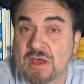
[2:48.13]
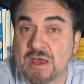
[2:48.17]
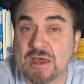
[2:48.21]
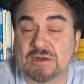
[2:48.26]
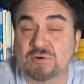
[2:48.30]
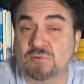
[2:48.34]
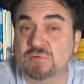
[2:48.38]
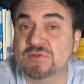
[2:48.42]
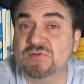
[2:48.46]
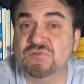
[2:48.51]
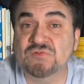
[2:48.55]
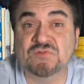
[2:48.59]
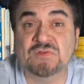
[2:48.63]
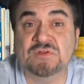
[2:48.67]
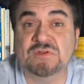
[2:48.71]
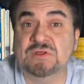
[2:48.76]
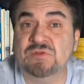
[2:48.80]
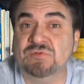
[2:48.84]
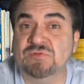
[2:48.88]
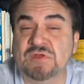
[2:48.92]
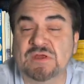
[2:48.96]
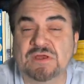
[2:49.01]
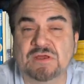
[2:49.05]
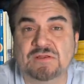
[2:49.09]
I don't list
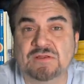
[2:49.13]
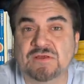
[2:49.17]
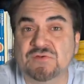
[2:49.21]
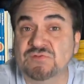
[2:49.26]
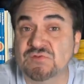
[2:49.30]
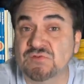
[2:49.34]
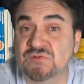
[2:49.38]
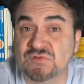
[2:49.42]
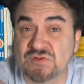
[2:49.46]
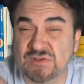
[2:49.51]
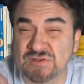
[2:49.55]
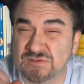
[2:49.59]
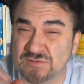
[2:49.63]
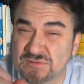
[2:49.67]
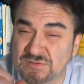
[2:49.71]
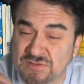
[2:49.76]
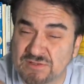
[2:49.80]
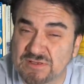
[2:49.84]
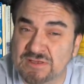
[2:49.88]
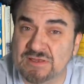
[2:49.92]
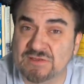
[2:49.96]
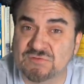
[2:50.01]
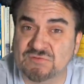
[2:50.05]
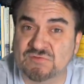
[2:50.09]
anything unless it's at
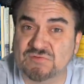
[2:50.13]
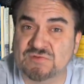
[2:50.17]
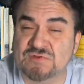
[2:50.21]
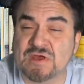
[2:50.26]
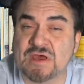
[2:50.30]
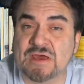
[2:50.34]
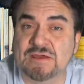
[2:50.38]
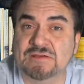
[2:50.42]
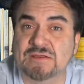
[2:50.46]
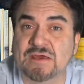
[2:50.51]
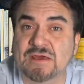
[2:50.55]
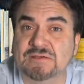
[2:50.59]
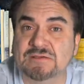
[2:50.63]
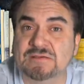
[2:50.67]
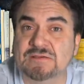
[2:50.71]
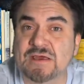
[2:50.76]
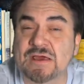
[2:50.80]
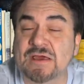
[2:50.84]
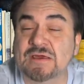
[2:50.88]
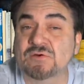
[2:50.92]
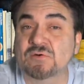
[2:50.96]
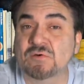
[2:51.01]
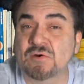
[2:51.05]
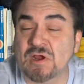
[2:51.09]
least
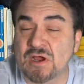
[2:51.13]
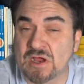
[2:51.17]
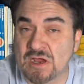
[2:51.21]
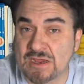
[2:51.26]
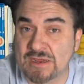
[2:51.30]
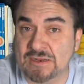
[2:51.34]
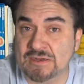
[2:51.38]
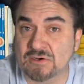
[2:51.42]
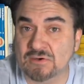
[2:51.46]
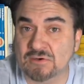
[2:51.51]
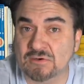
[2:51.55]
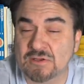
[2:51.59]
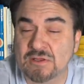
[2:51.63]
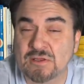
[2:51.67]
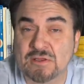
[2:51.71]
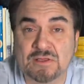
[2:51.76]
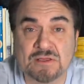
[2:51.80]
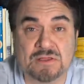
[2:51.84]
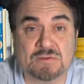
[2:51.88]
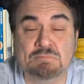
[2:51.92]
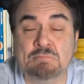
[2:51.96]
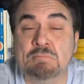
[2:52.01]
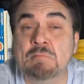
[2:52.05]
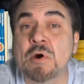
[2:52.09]
9.99 or higher
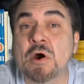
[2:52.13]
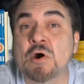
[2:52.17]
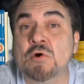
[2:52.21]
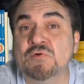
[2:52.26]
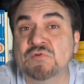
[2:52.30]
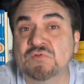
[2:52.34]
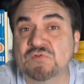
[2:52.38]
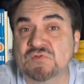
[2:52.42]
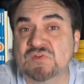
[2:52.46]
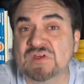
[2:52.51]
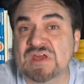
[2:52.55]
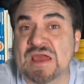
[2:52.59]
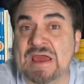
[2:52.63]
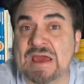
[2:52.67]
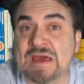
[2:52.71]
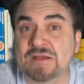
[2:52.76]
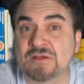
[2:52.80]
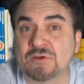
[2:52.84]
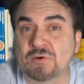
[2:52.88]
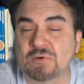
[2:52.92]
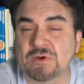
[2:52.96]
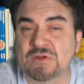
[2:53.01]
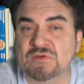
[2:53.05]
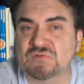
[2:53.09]
in most
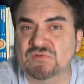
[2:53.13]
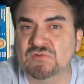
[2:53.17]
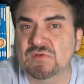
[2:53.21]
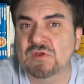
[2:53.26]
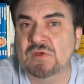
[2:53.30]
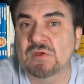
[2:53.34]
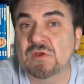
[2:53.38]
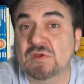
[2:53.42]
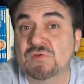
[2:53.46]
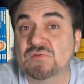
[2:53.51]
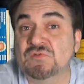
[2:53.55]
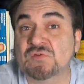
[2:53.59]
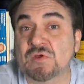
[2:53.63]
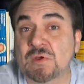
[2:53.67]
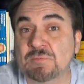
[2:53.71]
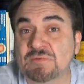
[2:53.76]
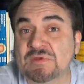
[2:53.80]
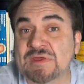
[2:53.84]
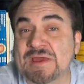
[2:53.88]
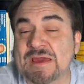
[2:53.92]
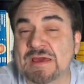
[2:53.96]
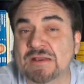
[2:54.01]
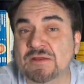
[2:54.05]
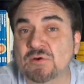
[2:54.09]
categories.
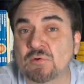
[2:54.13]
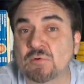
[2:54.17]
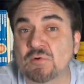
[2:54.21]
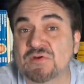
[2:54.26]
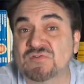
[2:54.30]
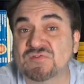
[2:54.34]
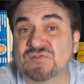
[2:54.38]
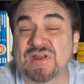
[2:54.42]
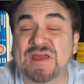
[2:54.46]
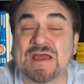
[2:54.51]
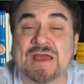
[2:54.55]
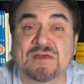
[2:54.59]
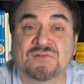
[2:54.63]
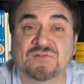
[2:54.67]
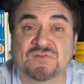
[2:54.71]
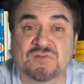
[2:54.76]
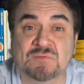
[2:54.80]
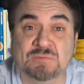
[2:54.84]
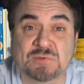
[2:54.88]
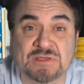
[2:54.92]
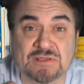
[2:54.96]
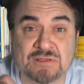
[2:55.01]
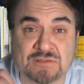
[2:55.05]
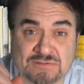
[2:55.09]
Some categories it has
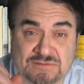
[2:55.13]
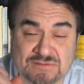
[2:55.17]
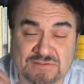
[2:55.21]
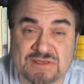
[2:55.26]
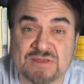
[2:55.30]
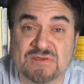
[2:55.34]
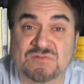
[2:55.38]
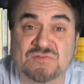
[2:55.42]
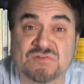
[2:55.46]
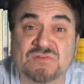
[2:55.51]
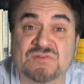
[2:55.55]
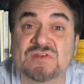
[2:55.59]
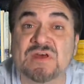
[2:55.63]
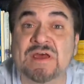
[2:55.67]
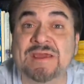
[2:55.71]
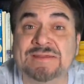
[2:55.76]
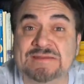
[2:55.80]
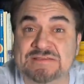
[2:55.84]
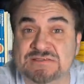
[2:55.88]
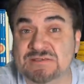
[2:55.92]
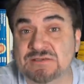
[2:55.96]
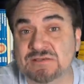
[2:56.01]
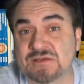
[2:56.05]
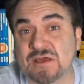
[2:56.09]
to be at least
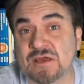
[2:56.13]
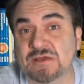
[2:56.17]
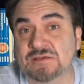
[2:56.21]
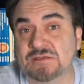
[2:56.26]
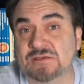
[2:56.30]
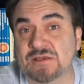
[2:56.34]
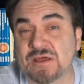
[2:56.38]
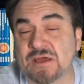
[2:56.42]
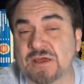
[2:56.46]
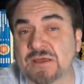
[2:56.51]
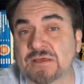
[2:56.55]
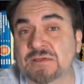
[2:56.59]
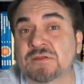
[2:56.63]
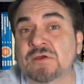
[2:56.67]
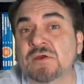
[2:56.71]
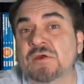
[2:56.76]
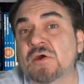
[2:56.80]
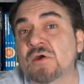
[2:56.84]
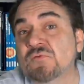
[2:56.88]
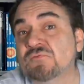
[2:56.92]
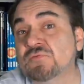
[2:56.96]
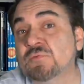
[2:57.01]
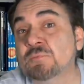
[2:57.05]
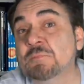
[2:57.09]
19.99
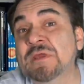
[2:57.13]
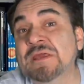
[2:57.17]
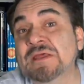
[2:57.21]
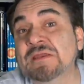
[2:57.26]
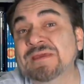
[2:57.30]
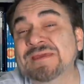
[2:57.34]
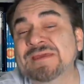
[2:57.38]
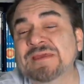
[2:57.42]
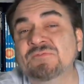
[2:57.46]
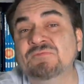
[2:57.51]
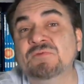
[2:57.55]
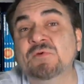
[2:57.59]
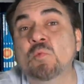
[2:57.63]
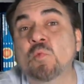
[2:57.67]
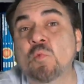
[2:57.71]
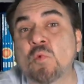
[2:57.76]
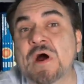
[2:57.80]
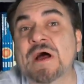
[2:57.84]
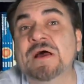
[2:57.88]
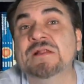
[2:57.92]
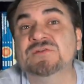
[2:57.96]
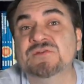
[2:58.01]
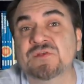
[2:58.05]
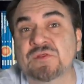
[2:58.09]
for me to even
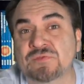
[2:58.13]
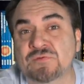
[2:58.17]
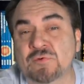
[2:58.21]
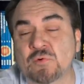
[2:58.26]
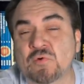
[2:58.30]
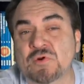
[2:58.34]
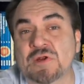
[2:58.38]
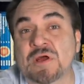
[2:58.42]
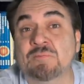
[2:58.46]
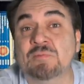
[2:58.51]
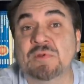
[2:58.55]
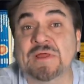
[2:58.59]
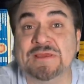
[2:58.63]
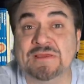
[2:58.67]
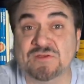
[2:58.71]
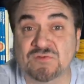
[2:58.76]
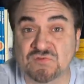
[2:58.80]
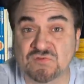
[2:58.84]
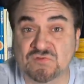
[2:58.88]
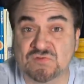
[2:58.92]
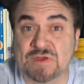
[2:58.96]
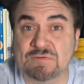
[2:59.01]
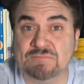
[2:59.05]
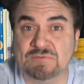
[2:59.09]
want to throw it up like
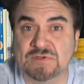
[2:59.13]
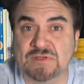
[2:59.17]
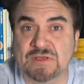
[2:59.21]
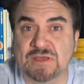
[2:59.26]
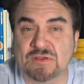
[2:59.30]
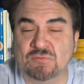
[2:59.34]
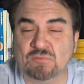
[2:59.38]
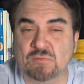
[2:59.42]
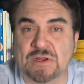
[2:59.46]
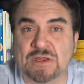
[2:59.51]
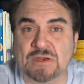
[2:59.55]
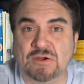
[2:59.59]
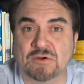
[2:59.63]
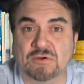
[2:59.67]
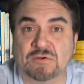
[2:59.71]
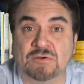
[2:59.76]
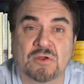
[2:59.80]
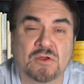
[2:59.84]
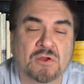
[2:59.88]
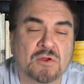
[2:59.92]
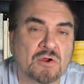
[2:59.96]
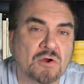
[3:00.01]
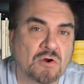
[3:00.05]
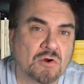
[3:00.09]
a 78
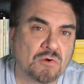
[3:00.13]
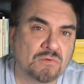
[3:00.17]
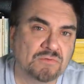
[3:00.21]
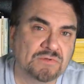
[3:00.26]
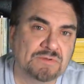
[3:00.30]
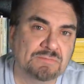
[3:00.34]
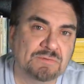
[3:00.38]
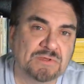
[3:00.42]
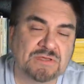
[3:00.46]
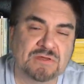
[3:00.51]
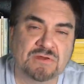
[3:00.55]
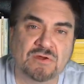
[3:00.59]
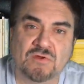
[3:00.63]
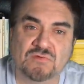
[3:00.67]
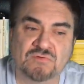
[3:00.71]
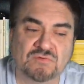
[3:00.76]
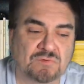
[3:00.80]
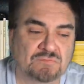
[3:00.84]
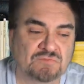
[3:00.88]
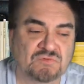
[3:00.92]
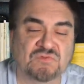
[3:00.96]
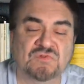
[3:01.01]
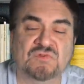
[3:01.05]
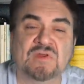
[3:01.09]
record only
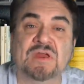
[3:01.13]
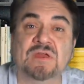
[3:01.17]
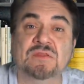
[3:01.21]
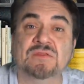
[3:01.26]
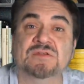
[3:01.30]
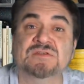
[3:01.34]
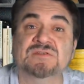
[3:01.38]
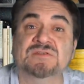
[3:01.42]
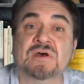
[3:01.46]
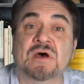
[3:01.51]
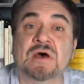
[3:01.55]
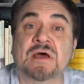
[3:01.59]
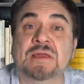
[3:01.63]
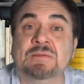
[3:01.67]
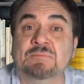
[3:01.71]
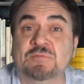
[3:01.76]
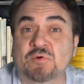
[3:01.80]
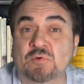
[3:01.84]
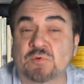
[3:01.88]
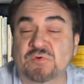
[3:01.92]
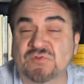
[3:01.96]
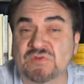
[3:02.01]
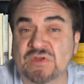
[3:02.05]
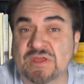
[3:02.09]
because of say the
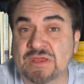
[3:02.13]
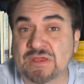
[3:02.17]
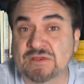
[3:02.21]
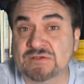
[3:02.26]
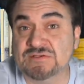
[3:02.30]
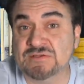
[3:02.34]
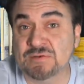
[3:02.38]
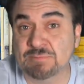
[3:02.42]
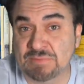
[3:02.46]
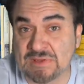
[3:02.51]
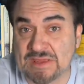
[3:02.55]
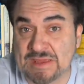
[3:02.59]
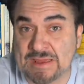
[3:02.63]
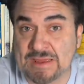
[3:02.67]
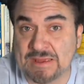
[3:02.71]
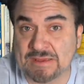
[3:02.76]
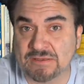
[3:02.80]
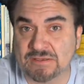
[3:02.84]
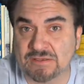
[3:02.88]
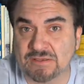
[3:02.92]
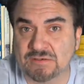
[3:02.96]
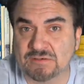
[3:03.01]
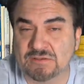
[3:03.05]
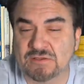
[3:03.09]
time it'll take to
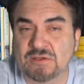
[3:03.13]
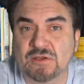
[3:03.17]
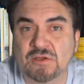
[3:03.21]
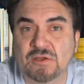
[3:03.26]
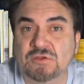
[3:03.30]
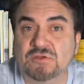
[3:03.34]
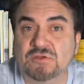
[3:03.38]
pack it.